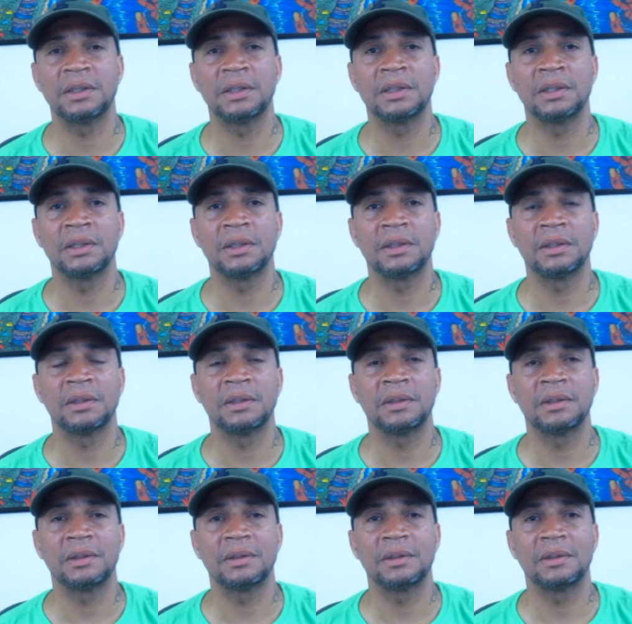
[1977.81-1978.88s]

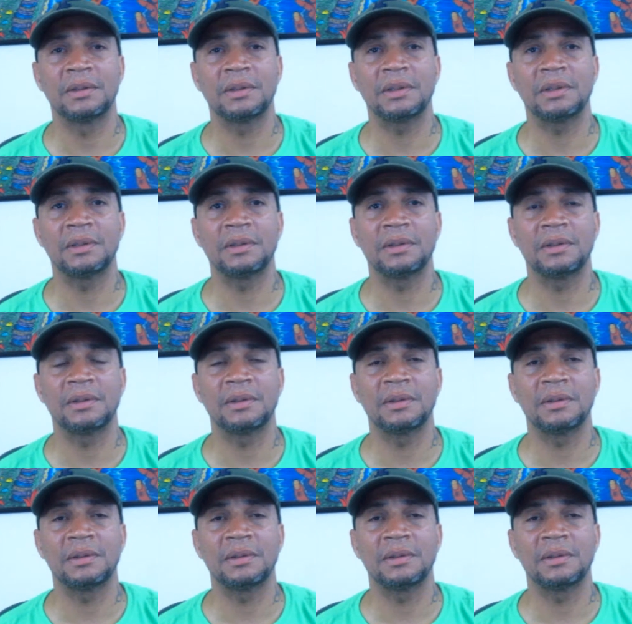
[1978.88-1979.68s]
(no one is talking)